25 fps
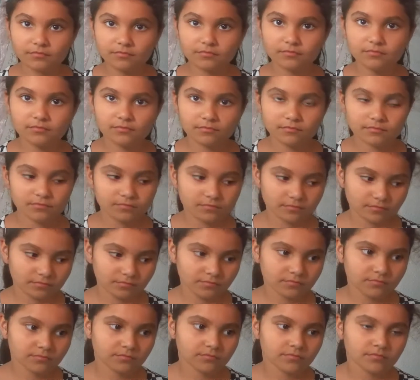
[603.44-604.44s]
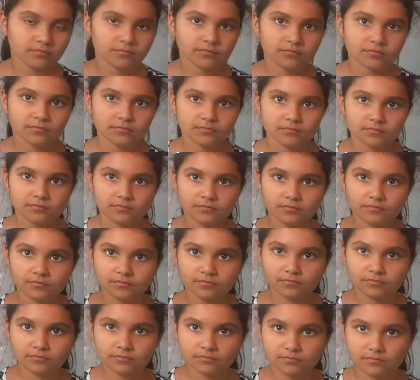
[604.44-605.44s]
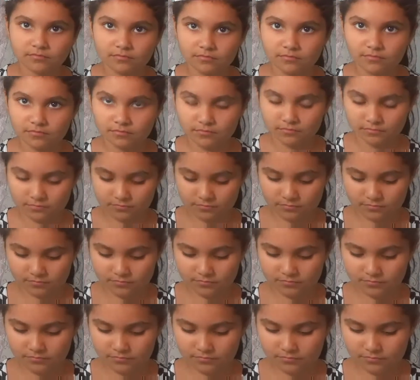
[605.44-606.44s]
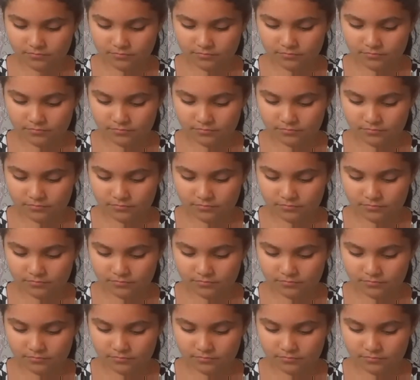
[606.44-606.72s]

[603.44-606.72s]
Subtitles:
(not speaking)